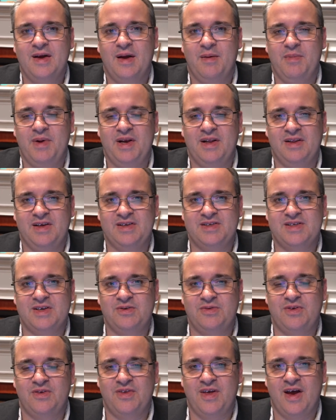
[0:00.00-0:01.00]
Immediately
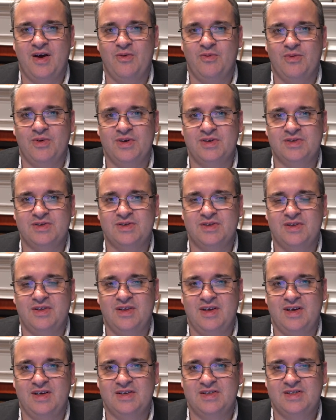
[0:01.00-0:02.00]
south of that was
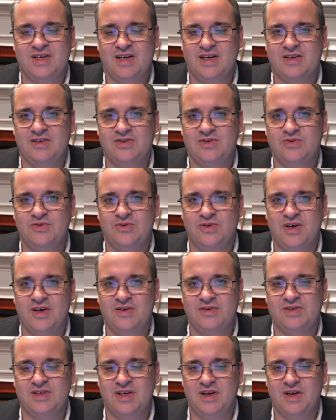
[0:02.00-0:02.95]
the second schoolhouse,